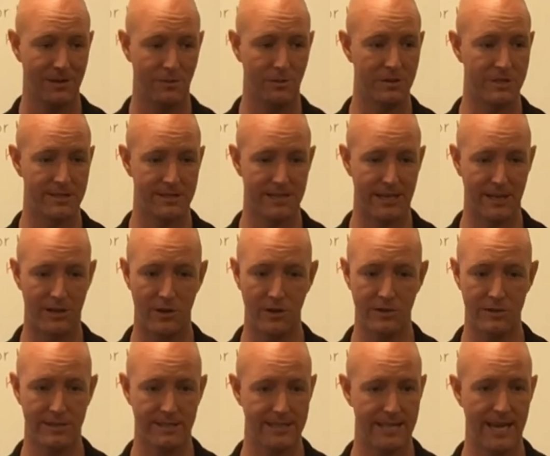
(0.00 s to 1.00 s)
which is like
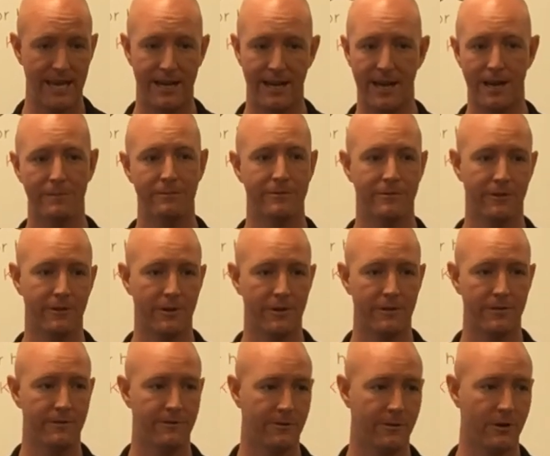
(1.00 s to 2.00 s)
you're set up
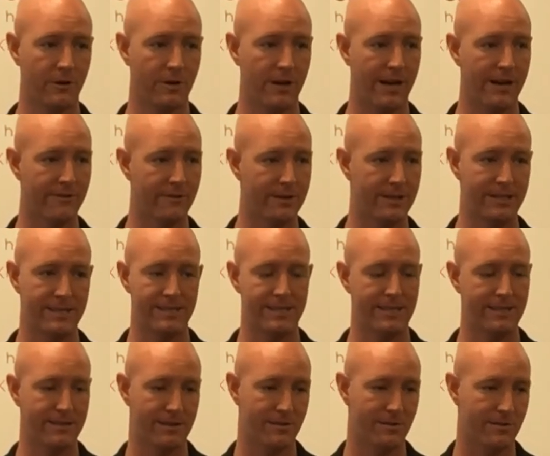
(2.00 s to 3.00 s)
for, for every
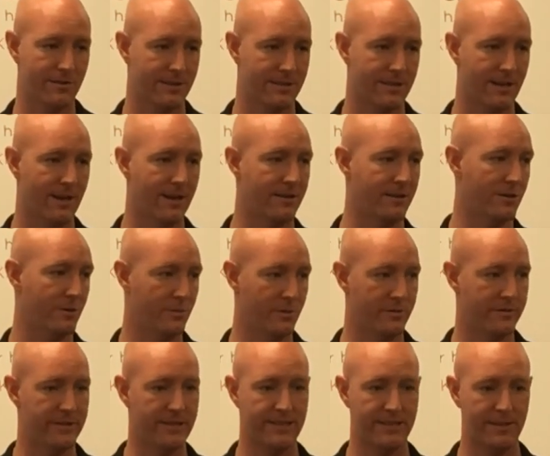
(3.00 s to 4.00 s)
disease under the sun. Your
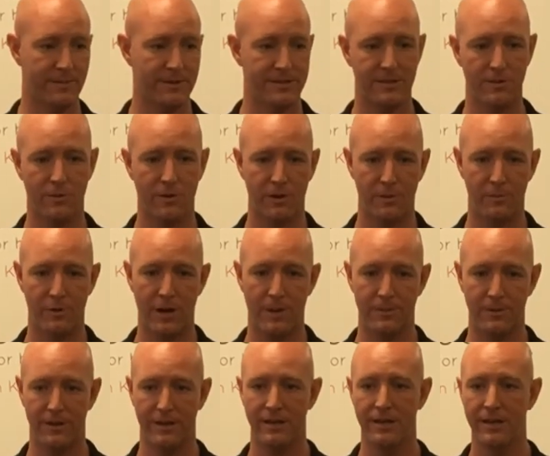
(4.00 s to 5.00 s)
immune system isn't working
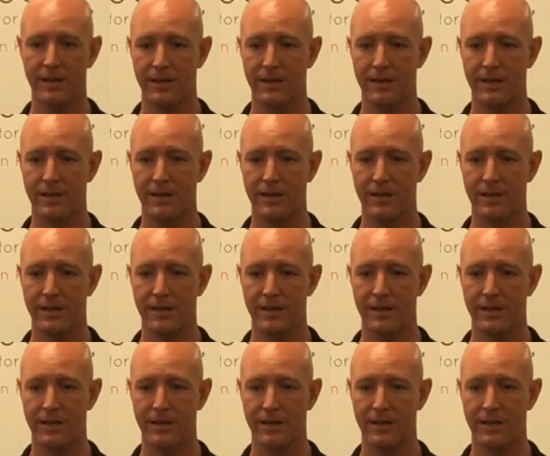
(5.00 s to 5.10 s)
properly